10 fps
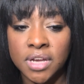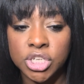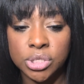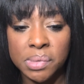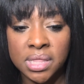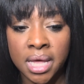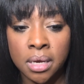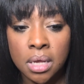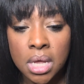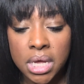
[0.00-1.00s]
I just mean
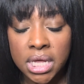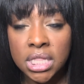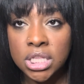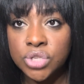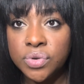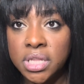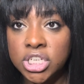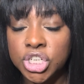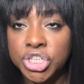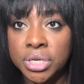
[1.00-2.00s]
that in this
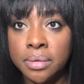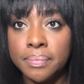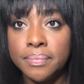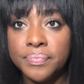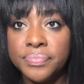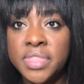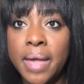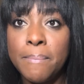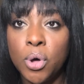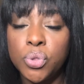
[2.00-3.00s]
relationship, they
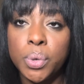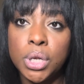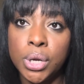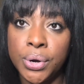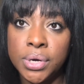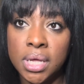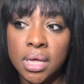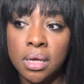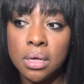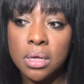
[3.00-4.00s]
both were
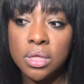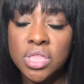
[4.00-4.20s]
learning.